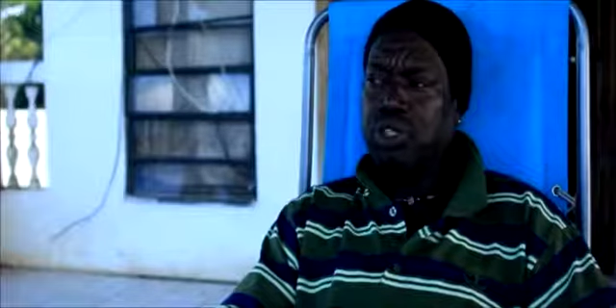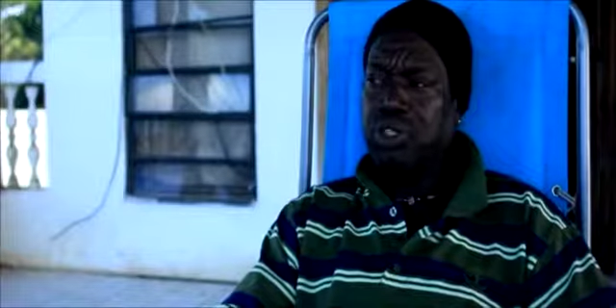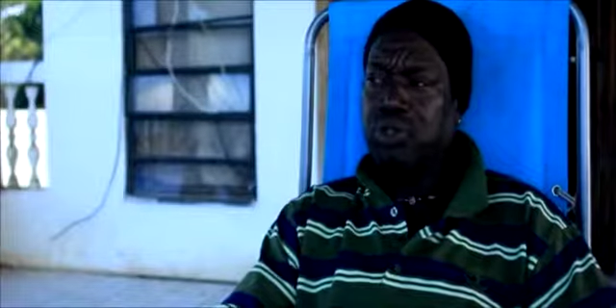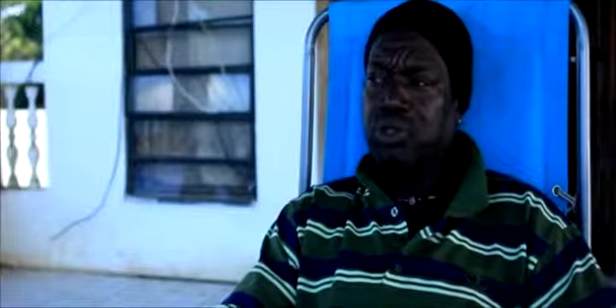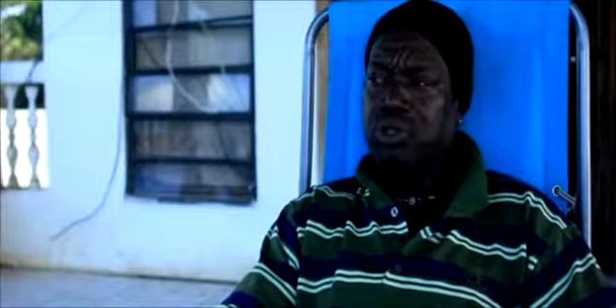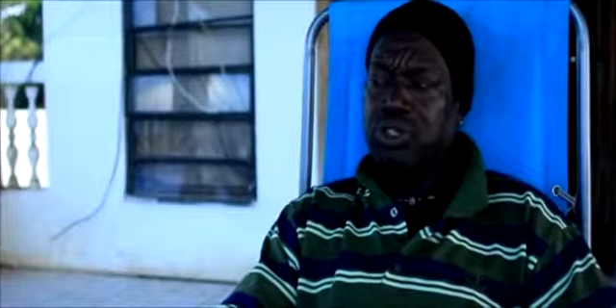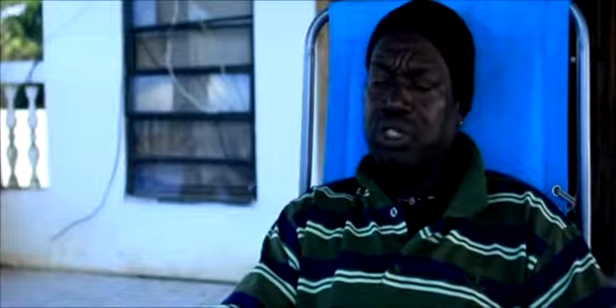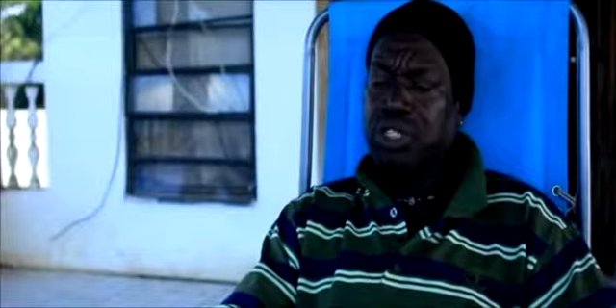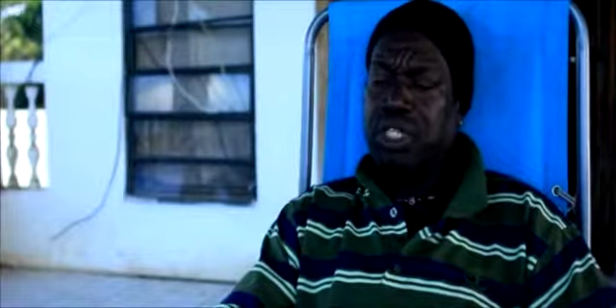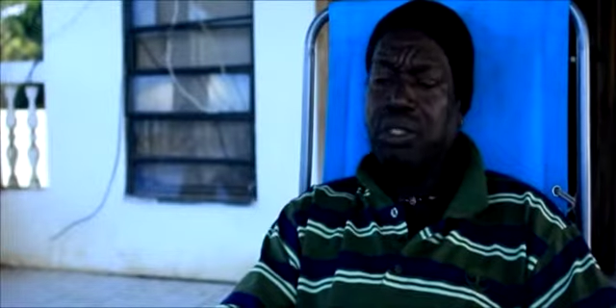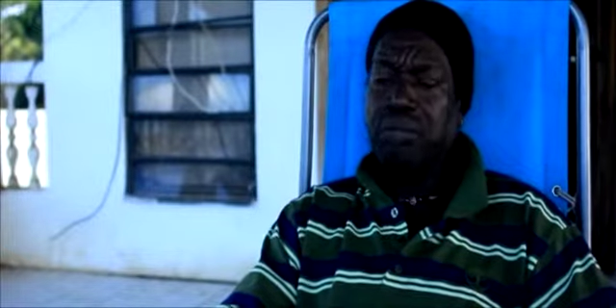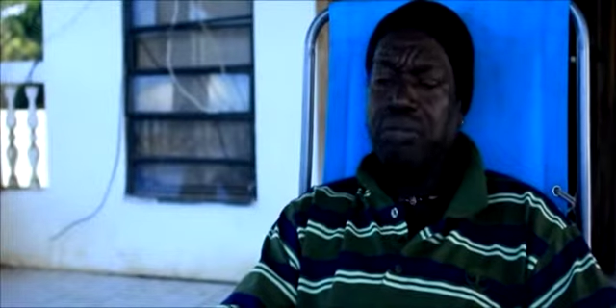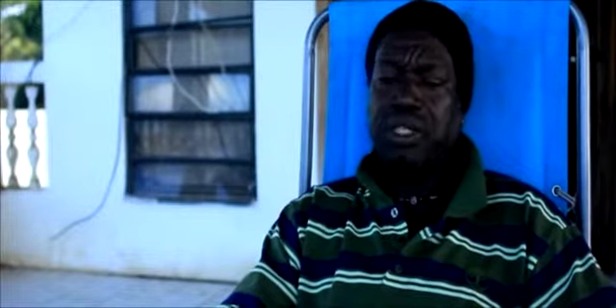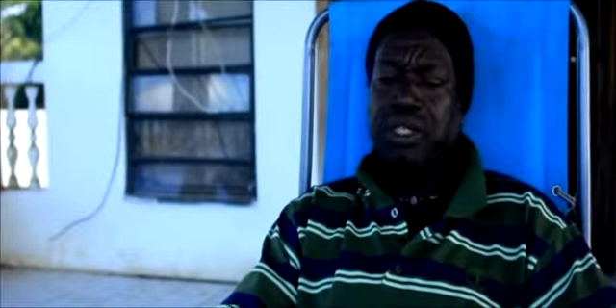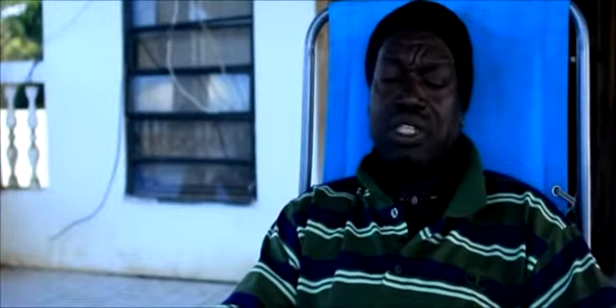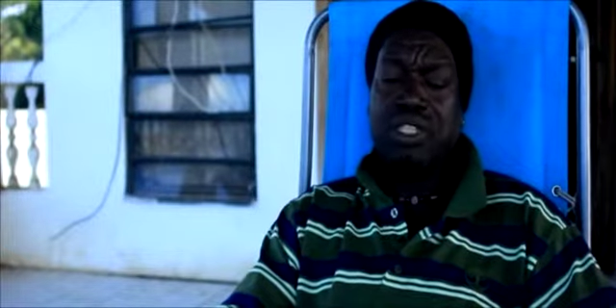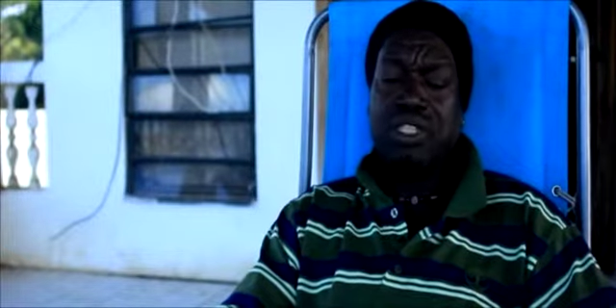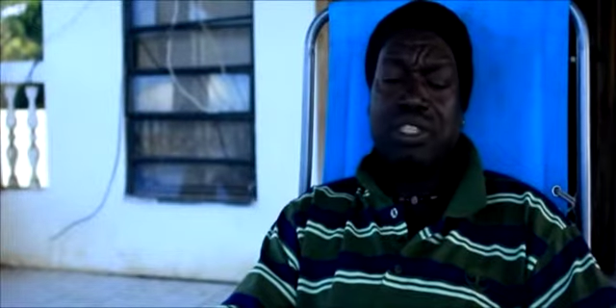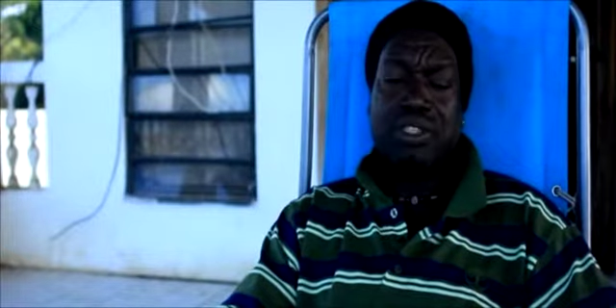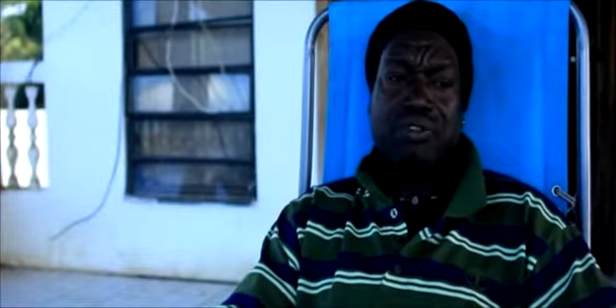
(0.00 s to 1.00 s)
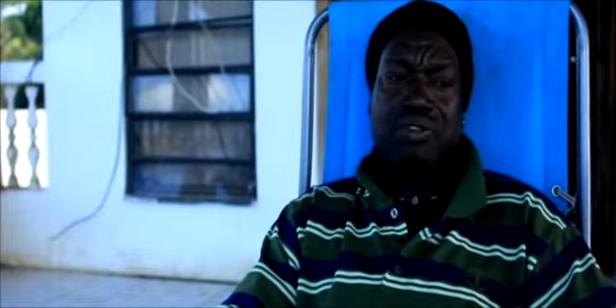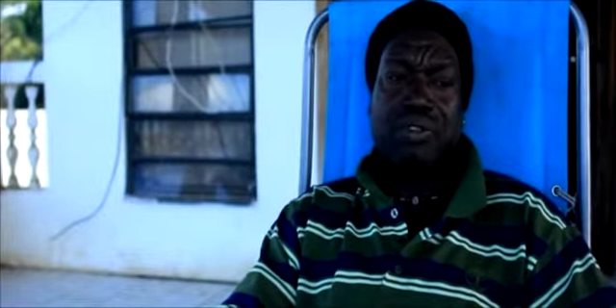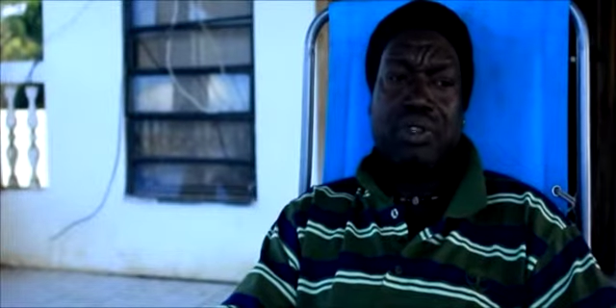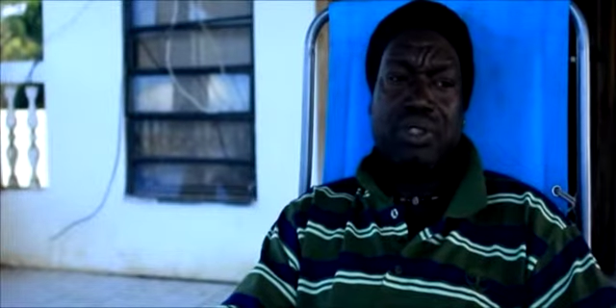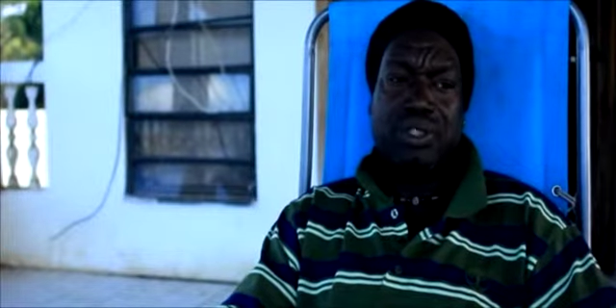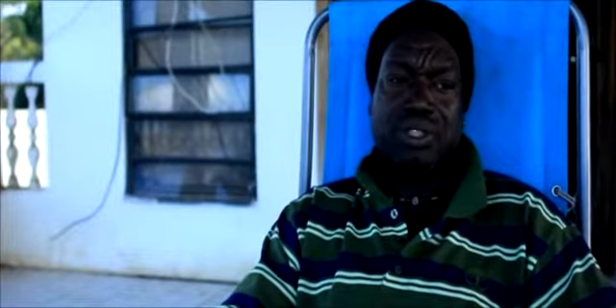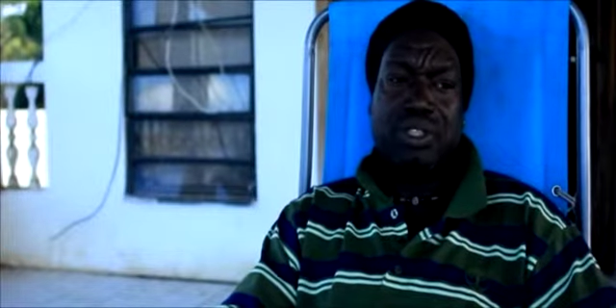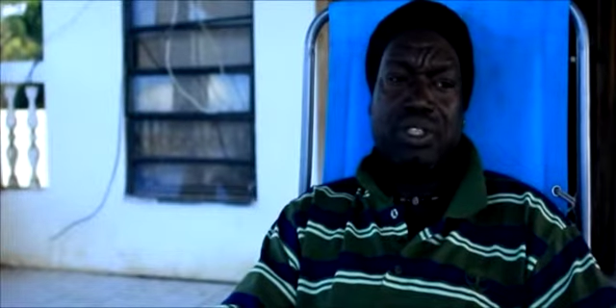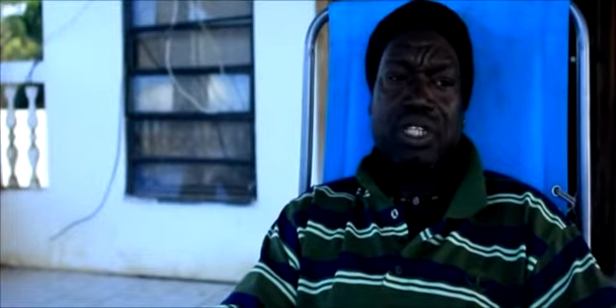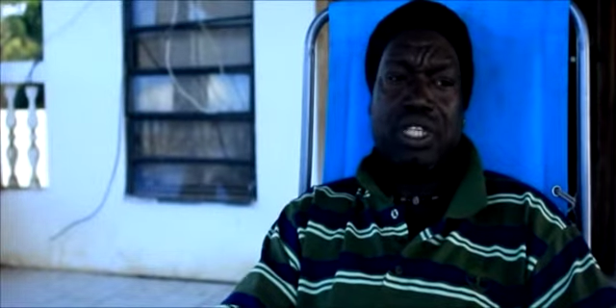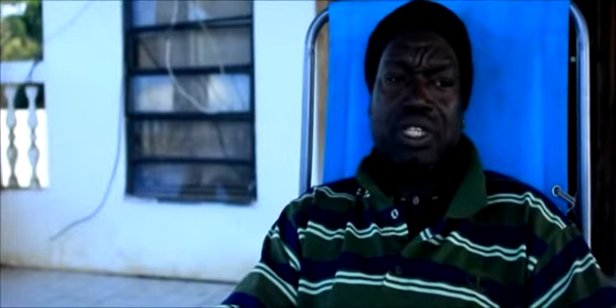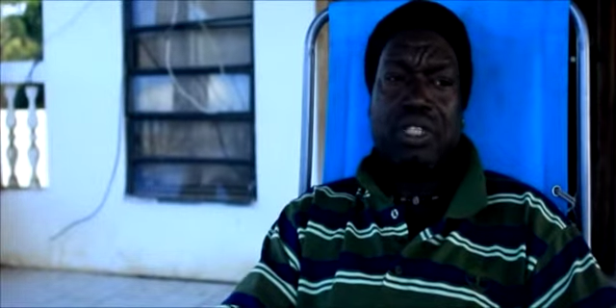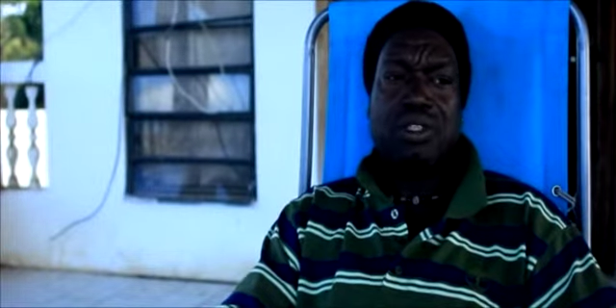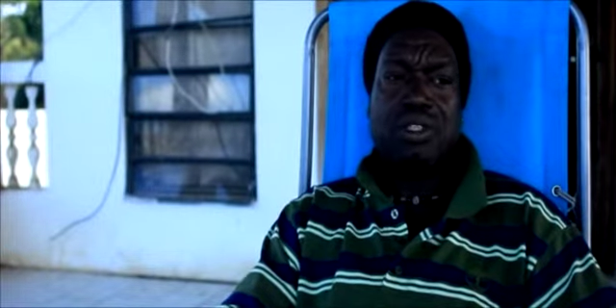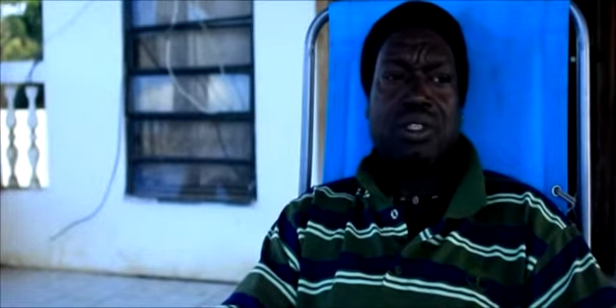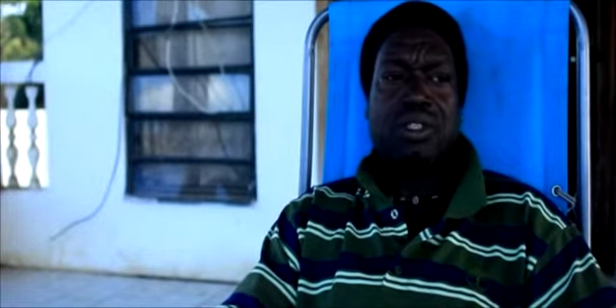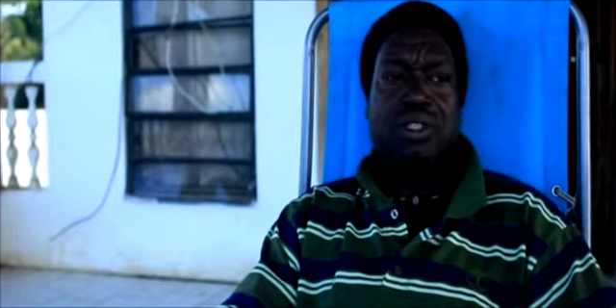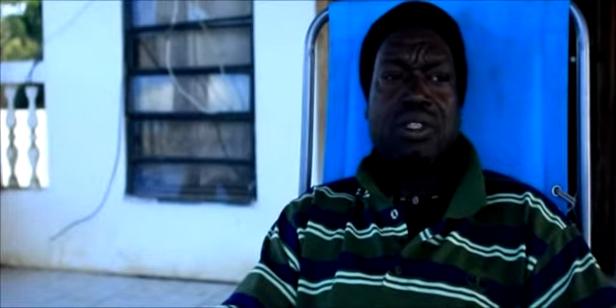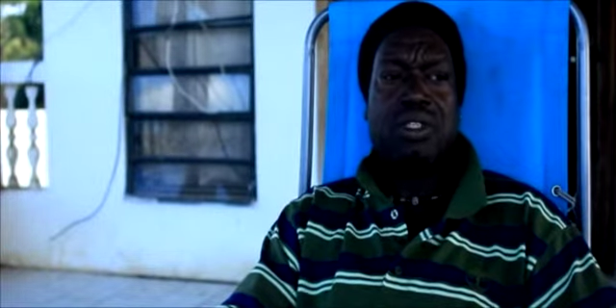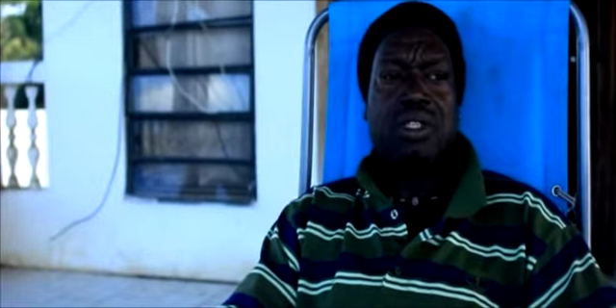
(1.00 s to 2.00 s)
need to take it, because if you don't take
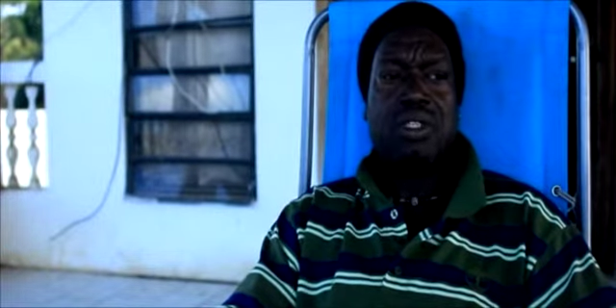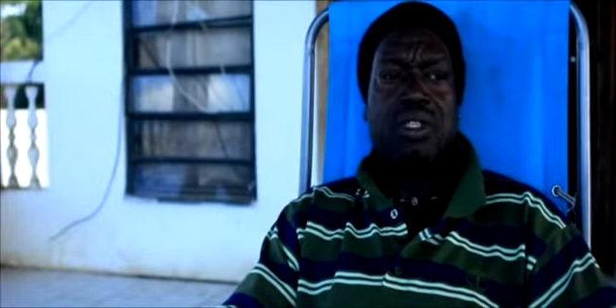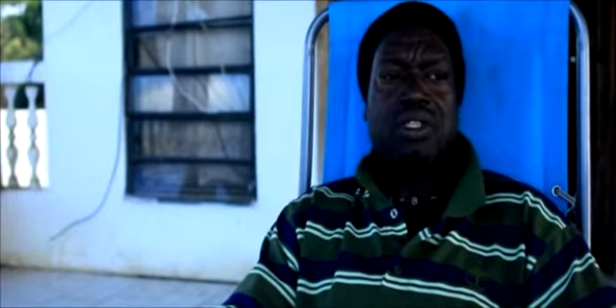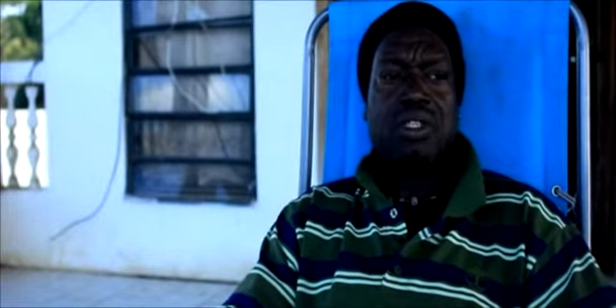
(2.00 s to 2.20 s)
it,